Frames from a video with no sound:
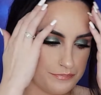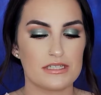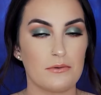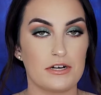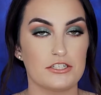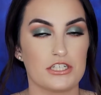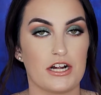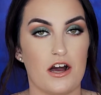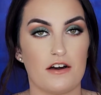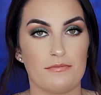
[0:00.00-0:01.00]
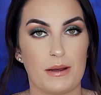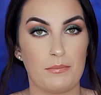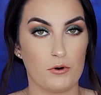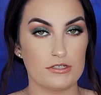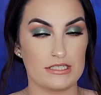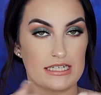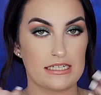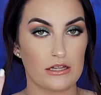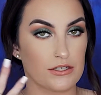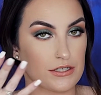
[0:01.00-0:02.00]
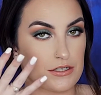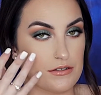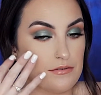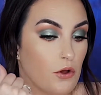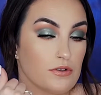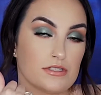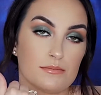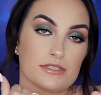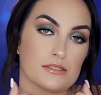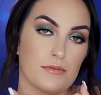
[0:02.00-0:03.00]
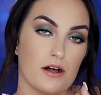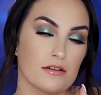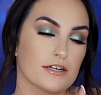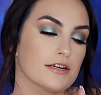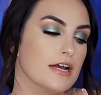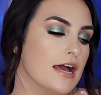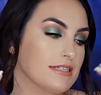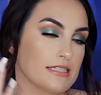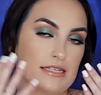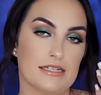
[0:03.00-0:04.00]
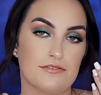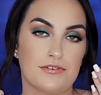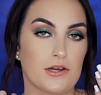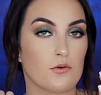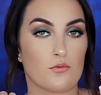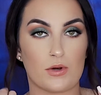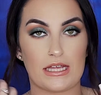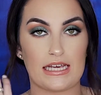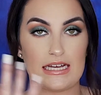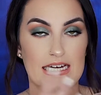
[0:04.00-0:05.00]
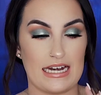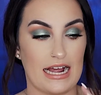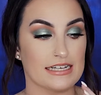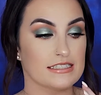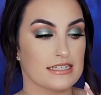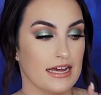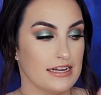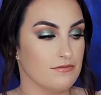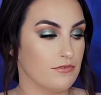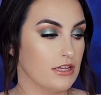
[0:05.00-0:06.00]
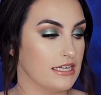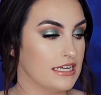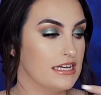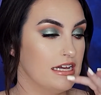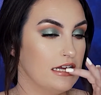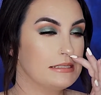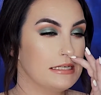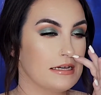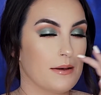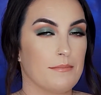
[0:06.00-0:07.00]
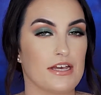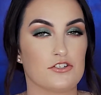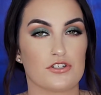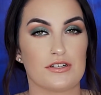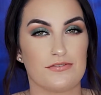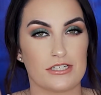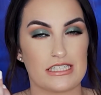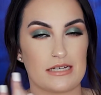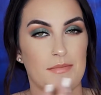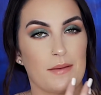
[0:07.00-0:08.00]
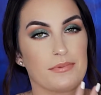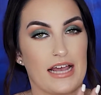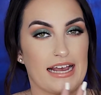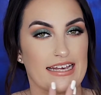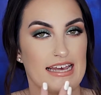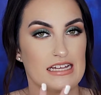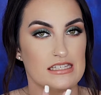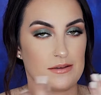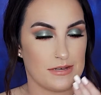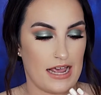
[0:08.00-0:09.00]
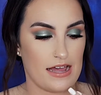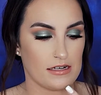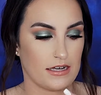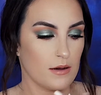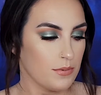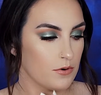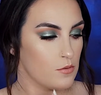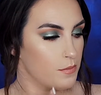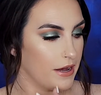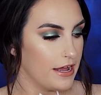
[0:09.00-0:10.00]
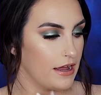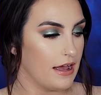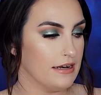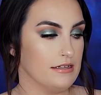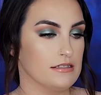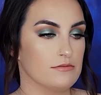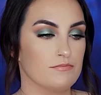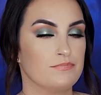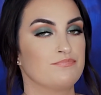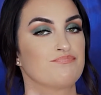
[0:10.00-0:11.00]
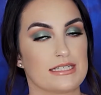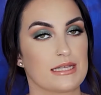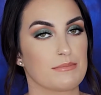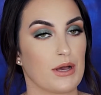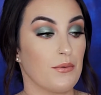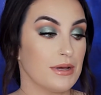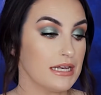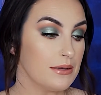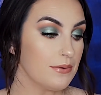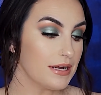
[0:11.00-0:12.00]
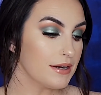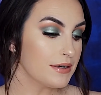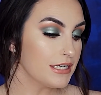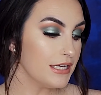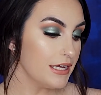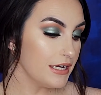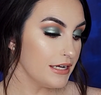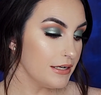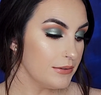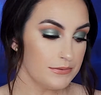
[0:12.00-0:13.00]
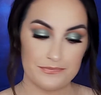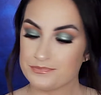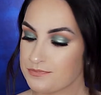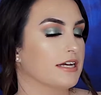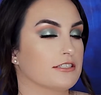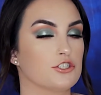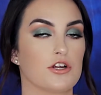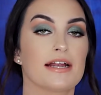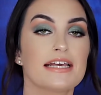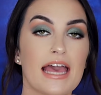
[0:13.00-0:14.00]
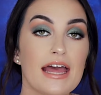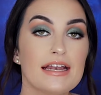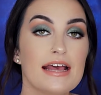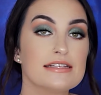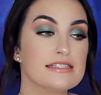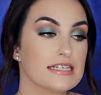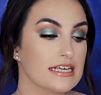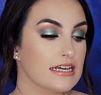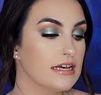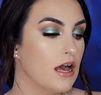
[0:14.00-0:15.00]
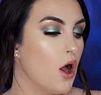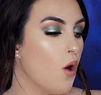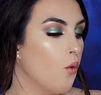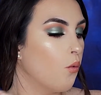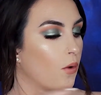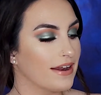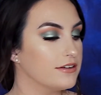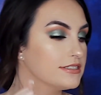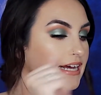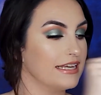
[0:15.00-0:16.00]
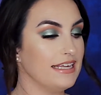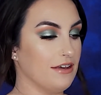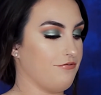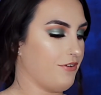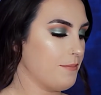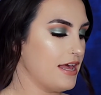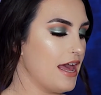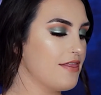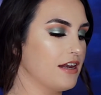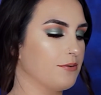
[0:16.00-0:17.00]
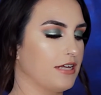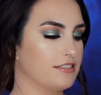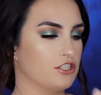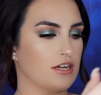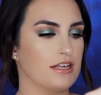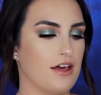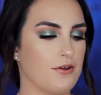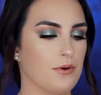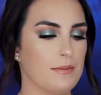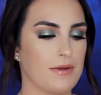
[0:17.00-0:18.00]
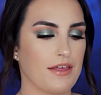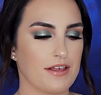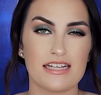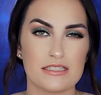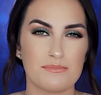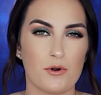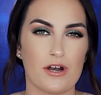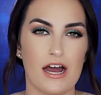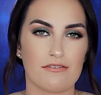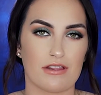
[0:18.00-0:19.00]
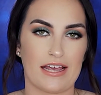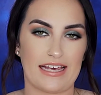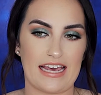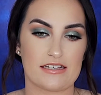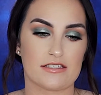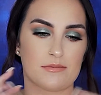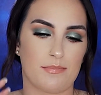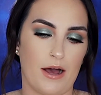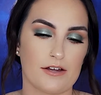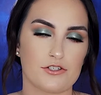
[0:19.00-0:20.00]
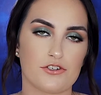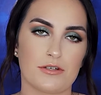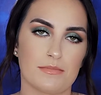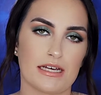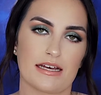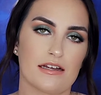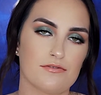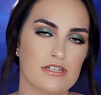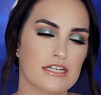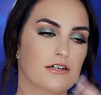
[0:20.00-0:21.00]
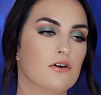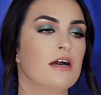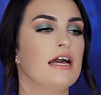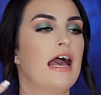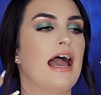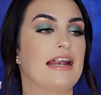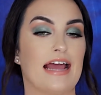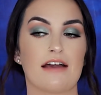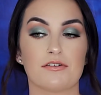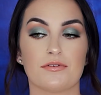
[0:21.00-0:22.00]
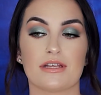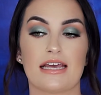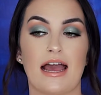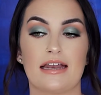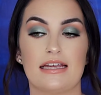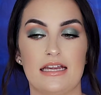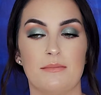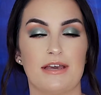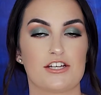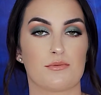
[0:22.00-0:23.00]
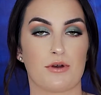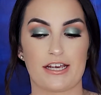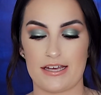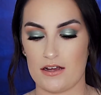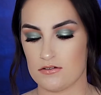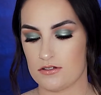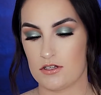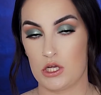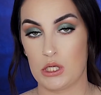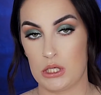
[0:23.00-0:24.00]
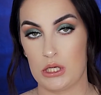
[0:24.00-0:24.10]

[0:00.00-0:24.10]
And once I washed it off, my pores did look noticeably smaller and my skin did feel really nice. I didn't really see a major difference in my blackheads. I mean, I had a couple, but I didn't really see them go anywhere, you know? So I would like to try it again and see what else I could get from it. And then I would like to try the other one, but I think that's more of like a spot treatment kind of deal, and I haven't really had any major breakouts.